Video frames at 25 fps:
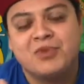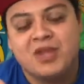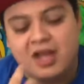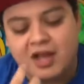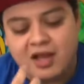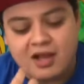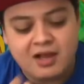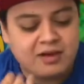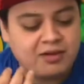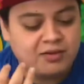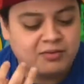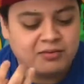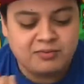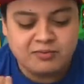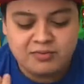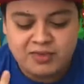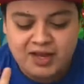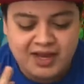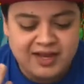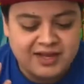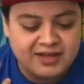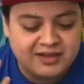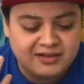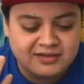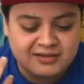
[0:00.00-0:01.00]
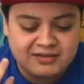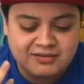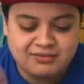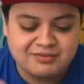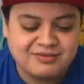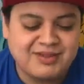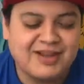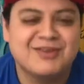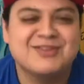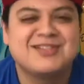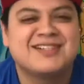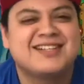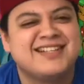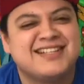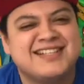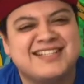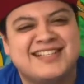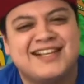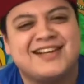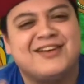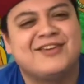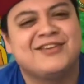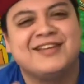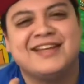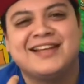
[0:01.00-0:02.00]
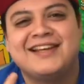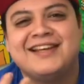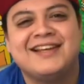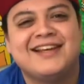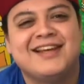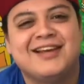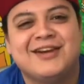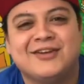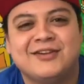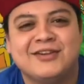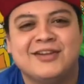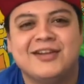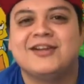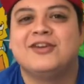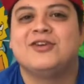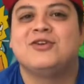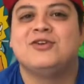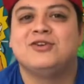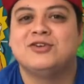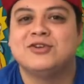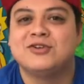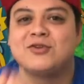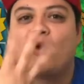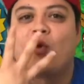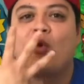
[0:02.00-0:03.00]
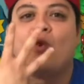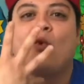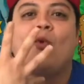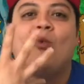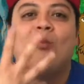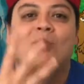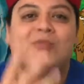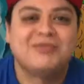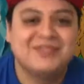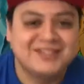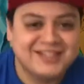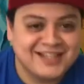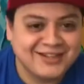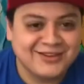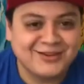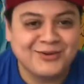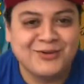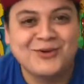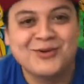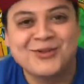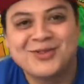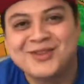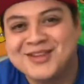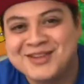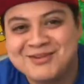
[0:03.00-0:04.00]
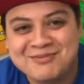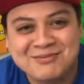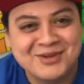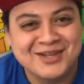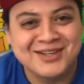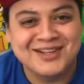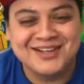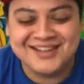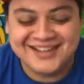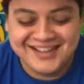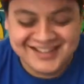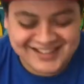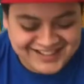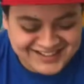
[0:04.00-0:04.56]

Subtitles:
And I was gonna say on the inhale, like you just take the whole thing, but